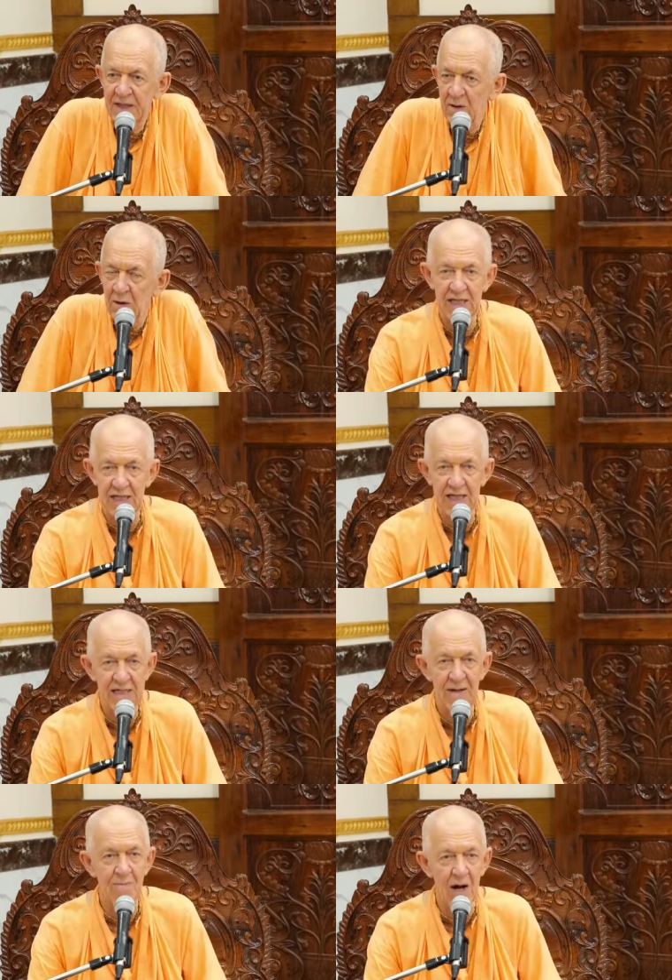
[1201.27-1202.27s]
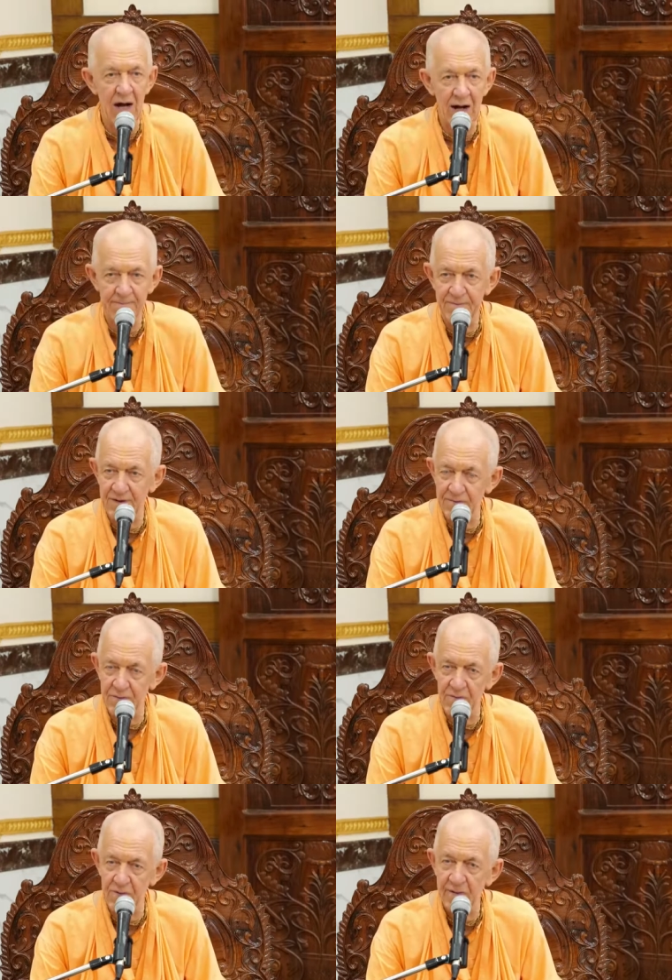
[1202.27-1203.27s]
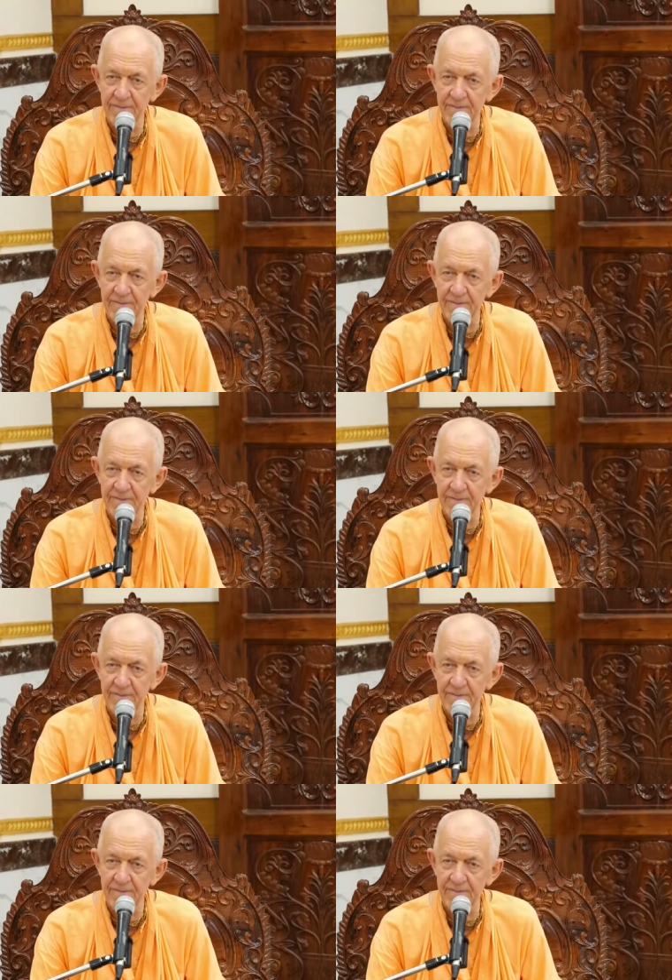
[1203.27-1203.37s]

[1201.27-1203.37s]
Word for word: every Chaitanya Mahaprabhu.